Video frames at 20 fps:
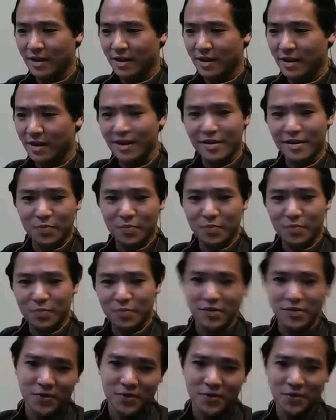I'd like to
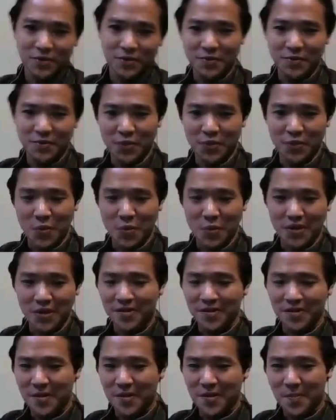pick your
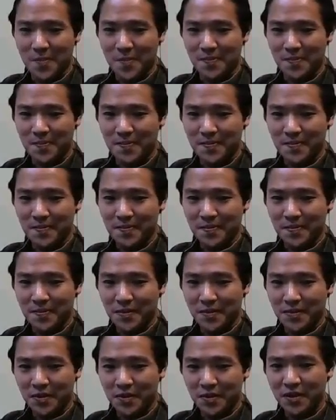brains.
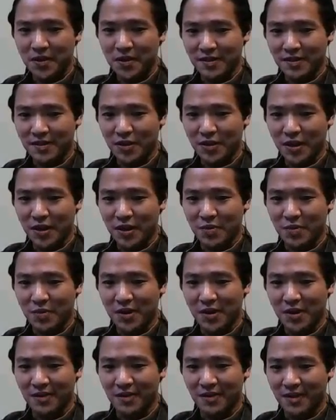Who do you think the target
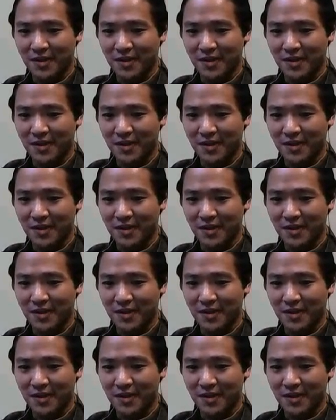market